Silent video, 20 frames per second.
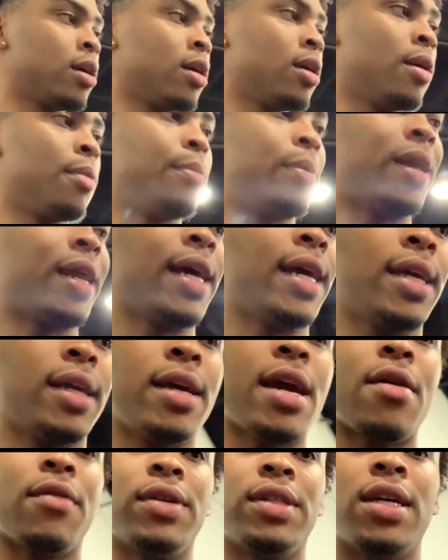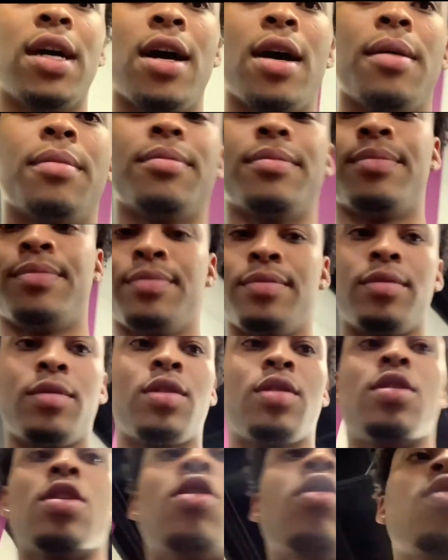plate every time.
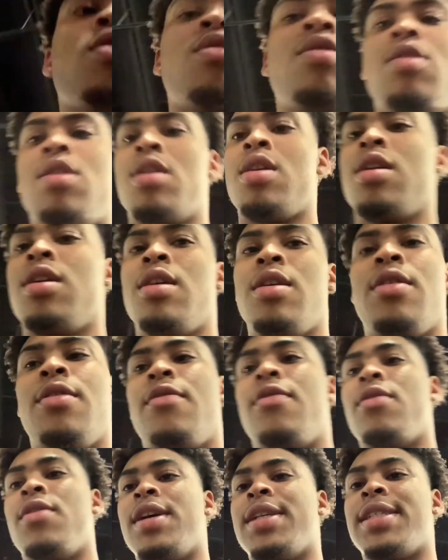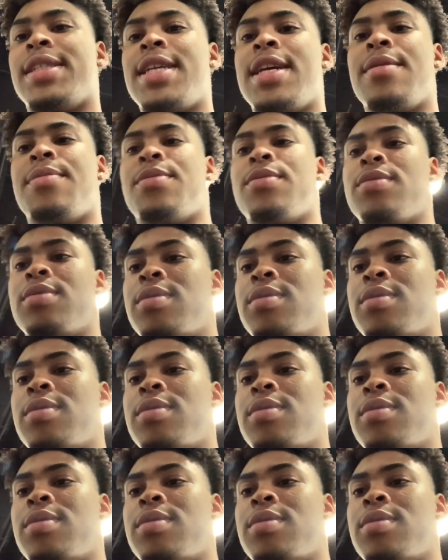So, for example.